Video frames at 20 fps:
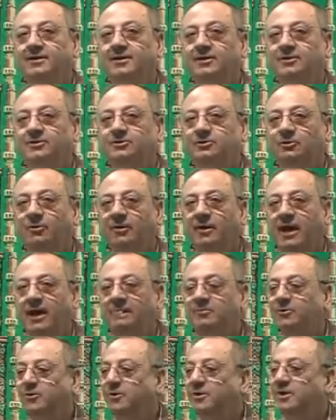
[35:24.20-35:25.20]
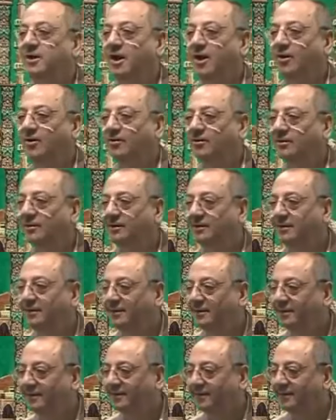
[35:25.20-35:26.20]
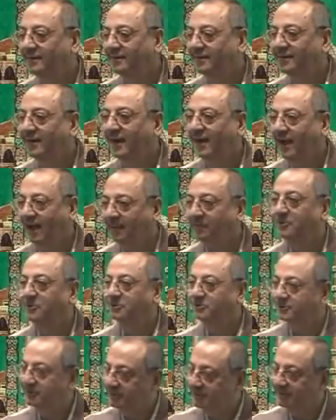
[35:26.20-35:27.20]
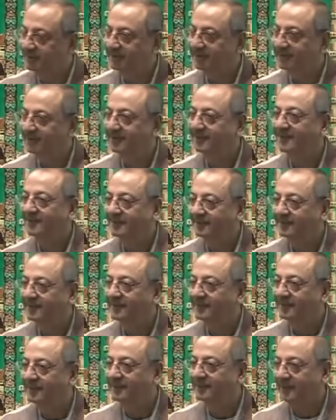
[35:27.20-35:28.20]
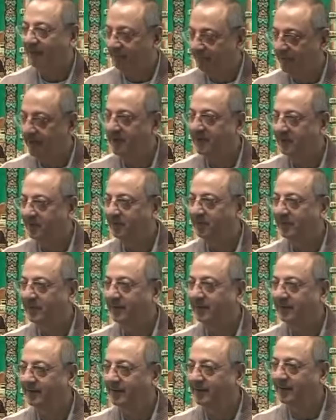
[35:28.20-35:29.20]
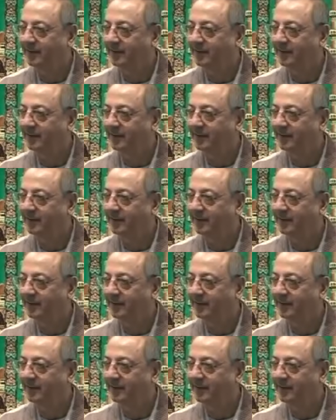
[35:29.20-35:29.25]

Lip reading: So what I'm doing now? I'm using comparative degree.